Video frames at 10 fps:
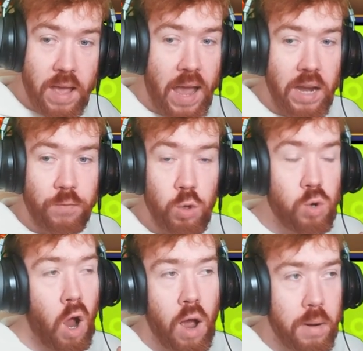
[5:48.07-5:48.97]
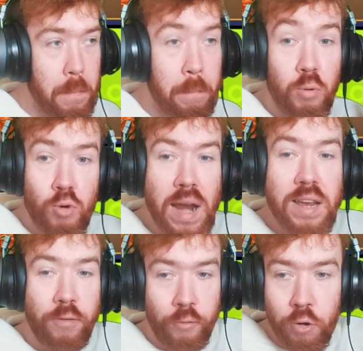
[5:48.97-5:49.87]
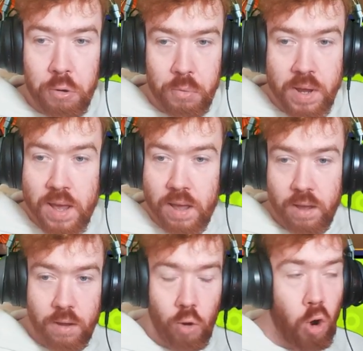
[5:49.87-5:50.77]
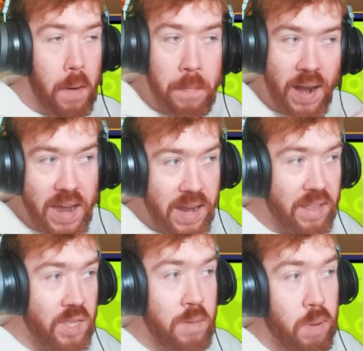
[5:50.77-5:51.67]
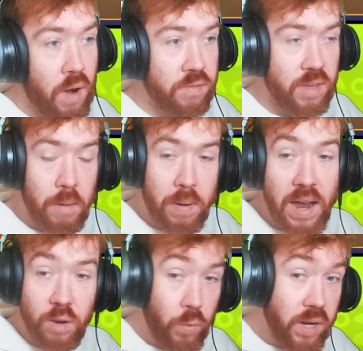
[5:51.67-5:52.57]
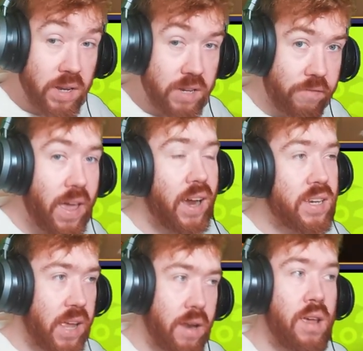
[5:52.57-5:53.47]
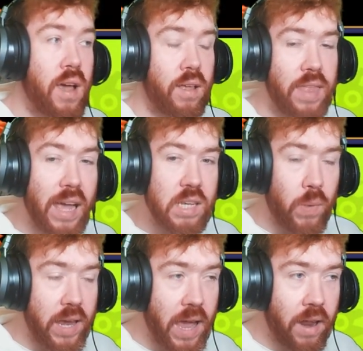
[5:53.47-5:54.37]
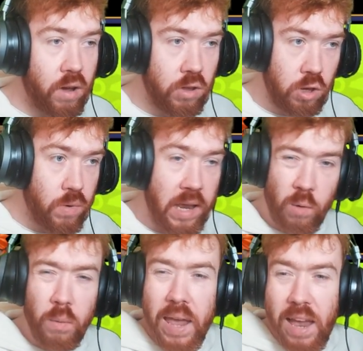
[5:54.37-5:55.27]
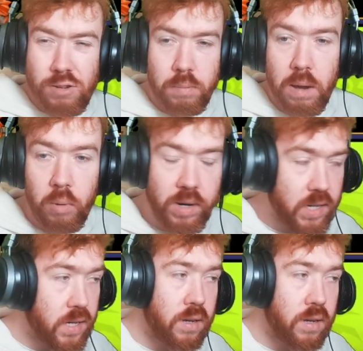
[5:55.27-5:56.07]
And if you can't break through or apply that debuff to apply the weakness effects, then that's where it can hurt you, and you won't get extra player points.